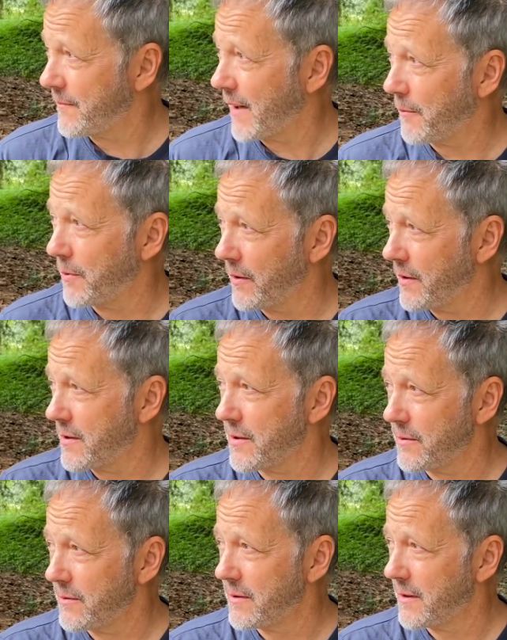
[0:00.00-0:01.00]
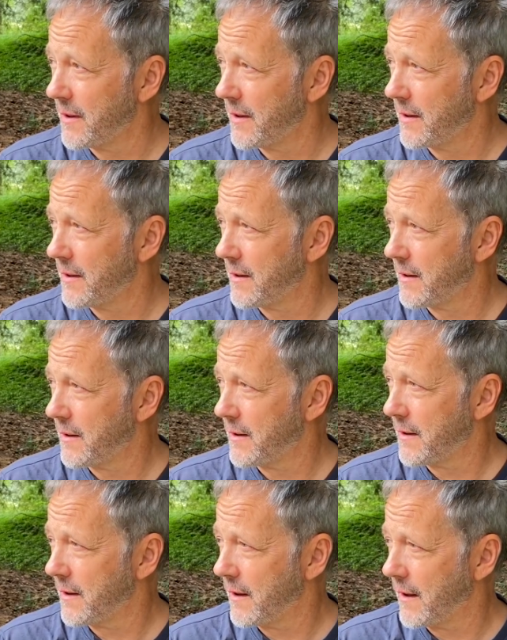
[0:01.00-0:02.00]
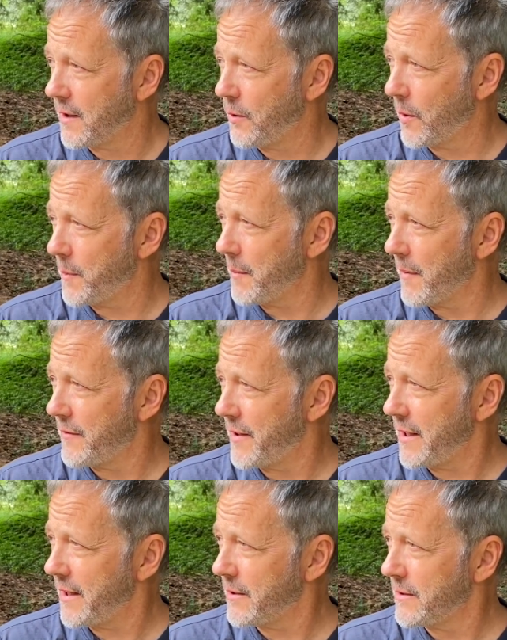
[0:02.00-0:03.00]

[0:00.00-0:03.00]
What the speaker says: I really do. You want to be in my video?